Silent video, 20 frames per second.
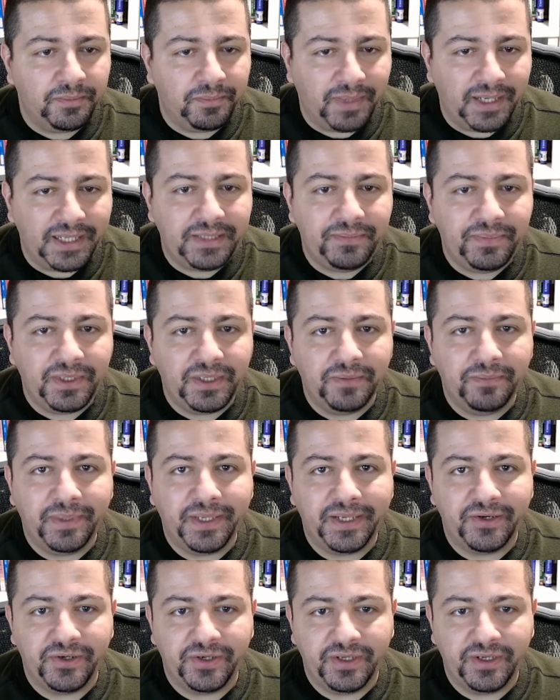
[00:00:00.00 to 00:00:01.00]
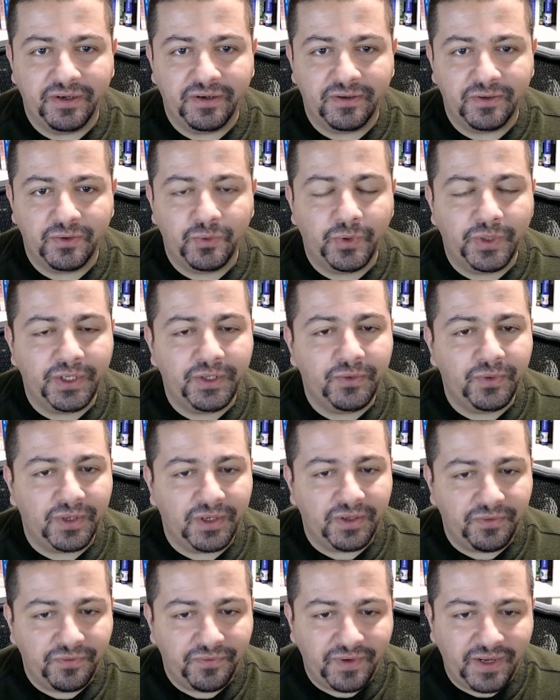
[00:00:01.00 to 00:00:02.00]
might be a better year. twenty
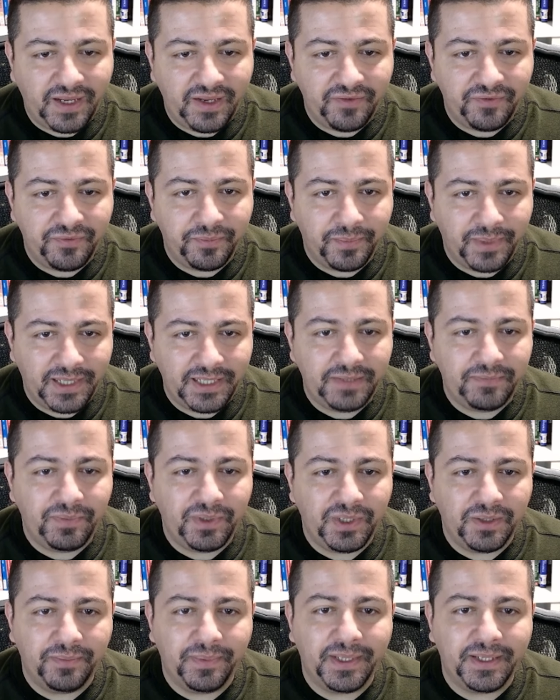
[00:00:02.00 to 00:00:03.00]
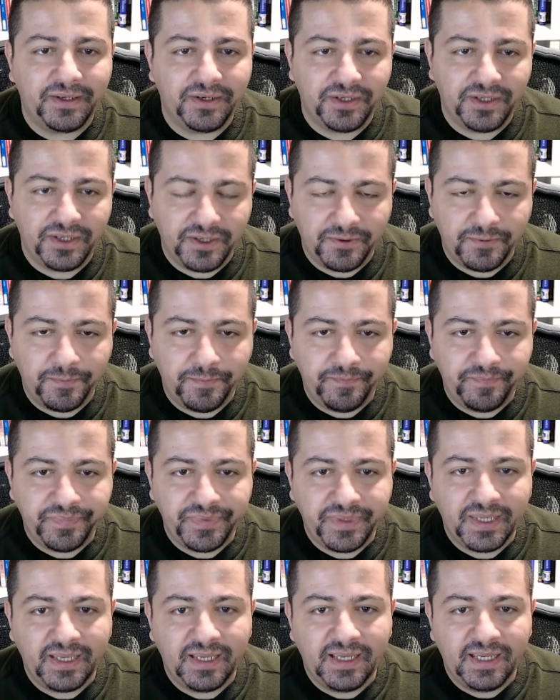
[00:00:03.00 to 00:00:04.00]
twenty-five might be a better year,
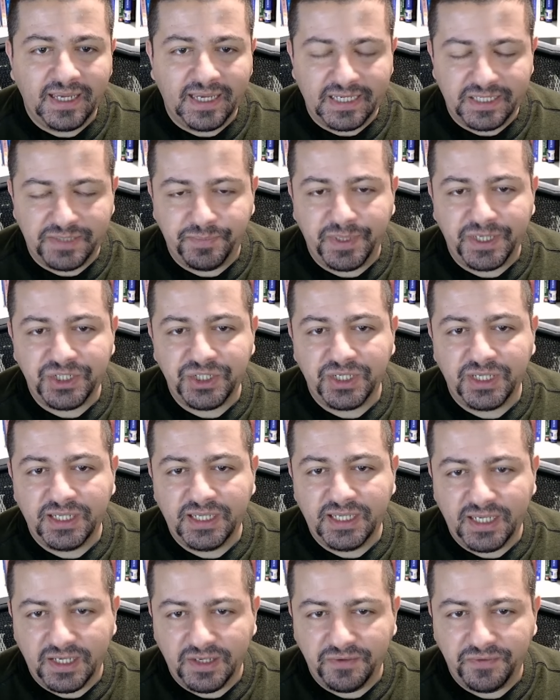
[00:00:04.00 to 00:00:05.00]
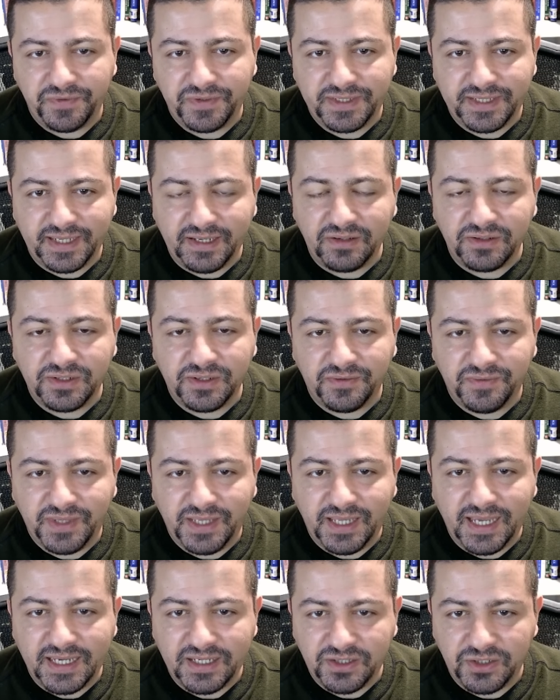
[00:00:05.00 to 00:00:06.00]
especially if sales of
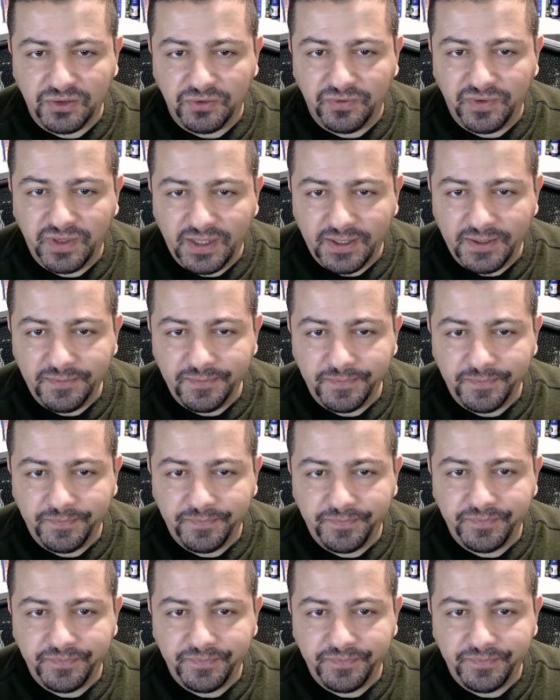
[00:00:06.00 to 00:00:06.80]
the S U V